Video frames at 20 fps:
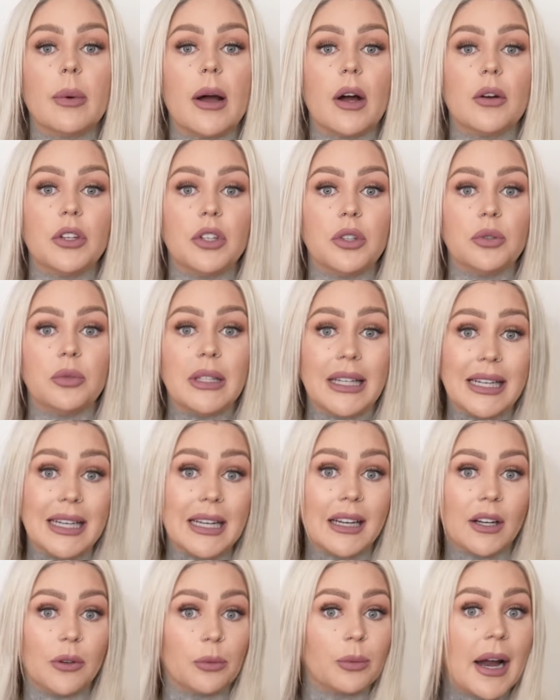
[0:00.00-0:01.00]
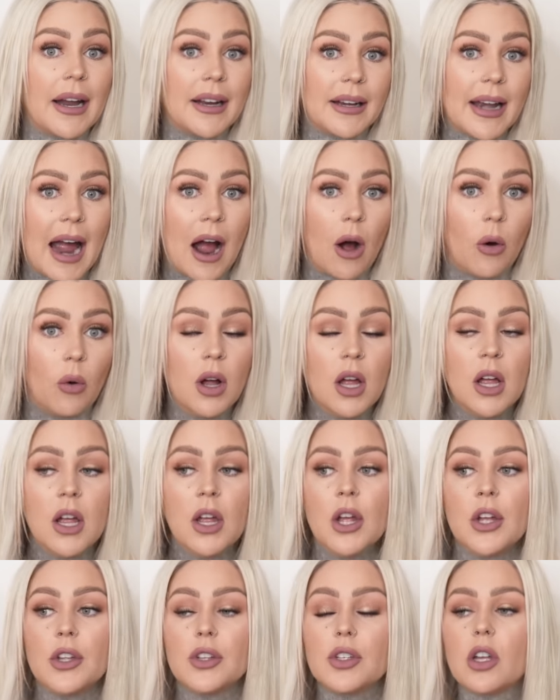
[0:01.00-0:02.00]
about you needing it right now.
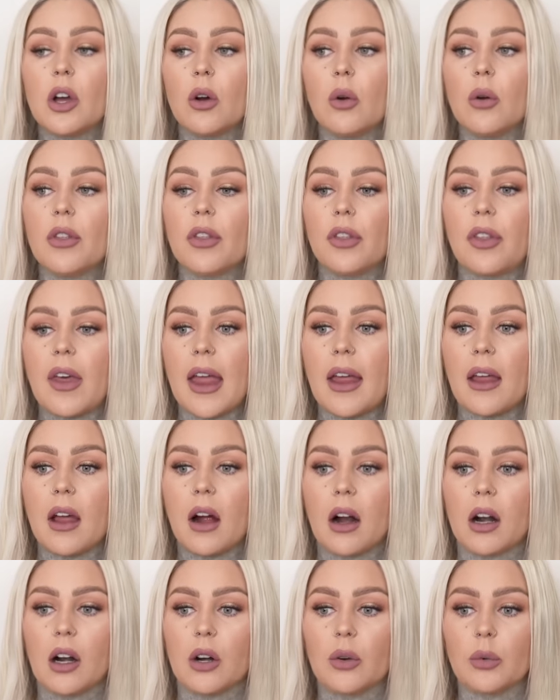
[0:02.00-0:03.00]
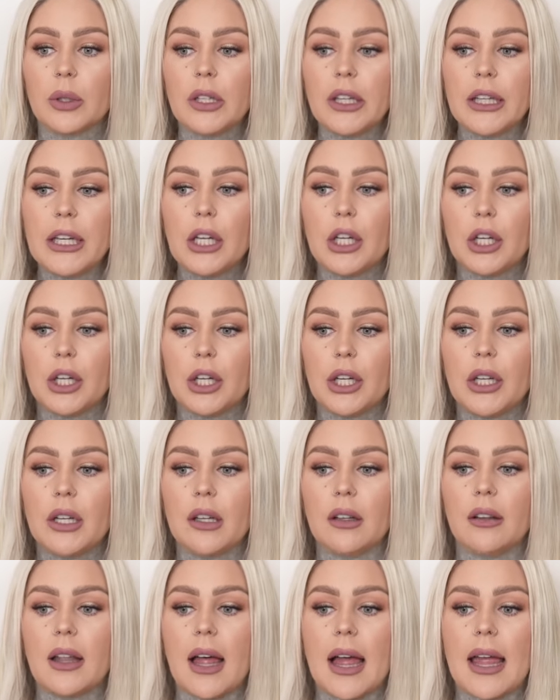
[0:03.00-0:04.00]
So they are a really good,
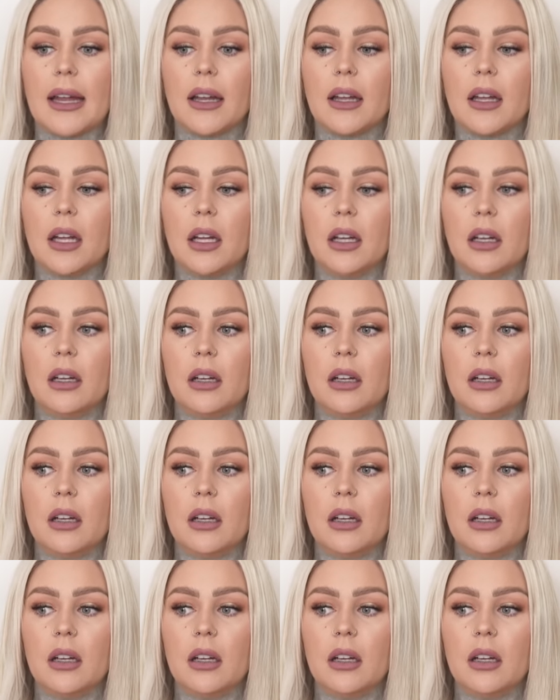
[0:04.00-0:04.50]
like,